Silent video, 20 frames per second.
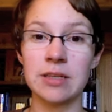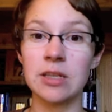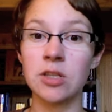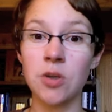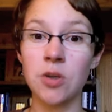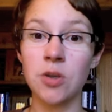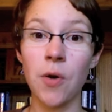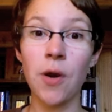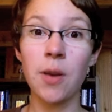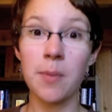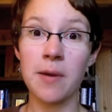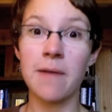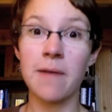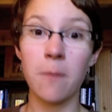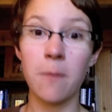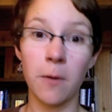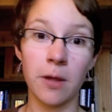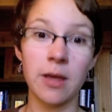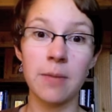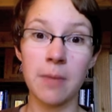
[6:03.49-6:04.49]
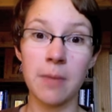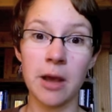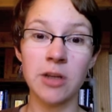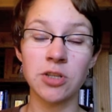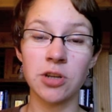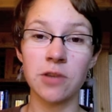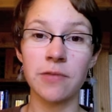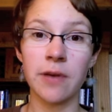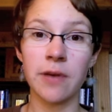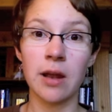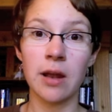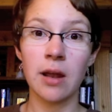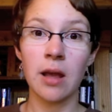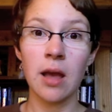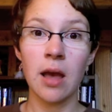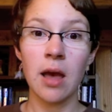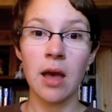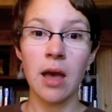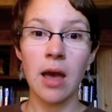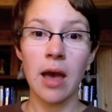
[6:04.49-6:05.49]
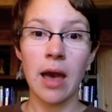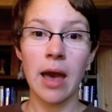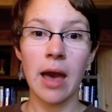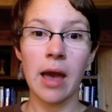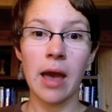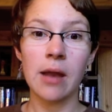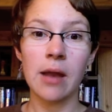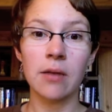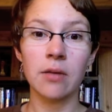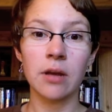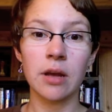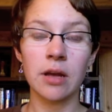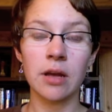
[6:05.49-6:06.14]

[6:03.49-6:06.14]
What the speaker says: It's going to be a really major event, and